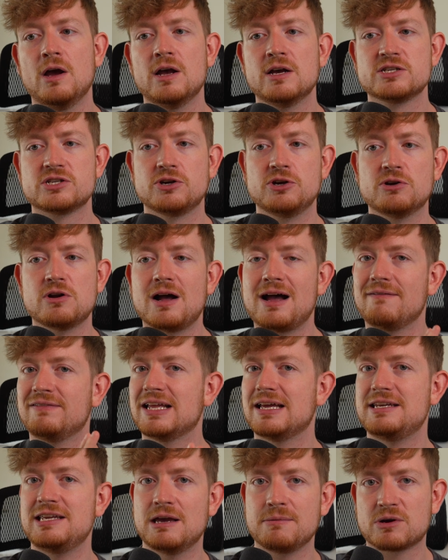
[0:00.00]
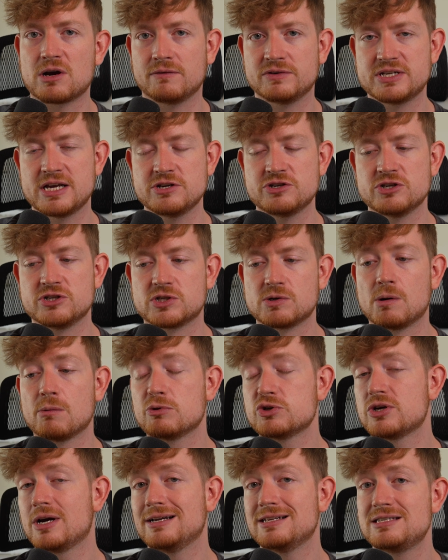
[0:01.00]
So you're not having that DM conversation. So what we're
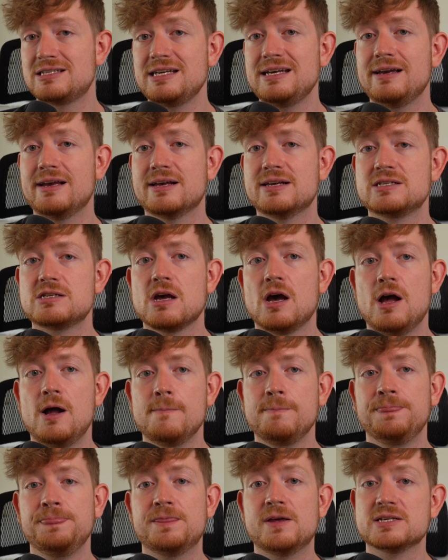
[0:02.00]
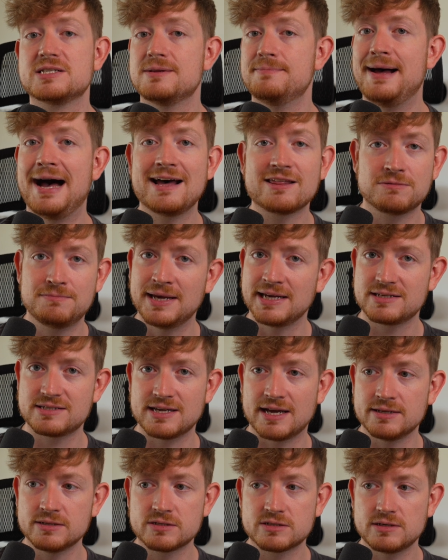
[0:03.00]
trying to see is, does the math make
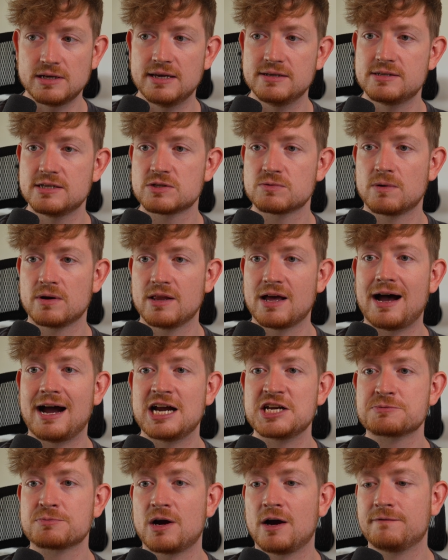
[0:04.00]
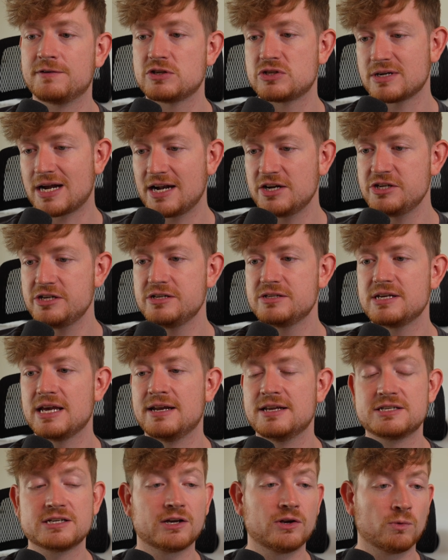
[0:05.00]
sense? Is this one of the highest profit strategies? And
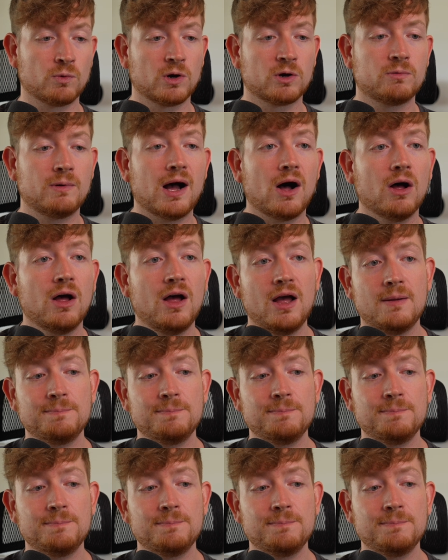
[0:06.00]
is it going to work well?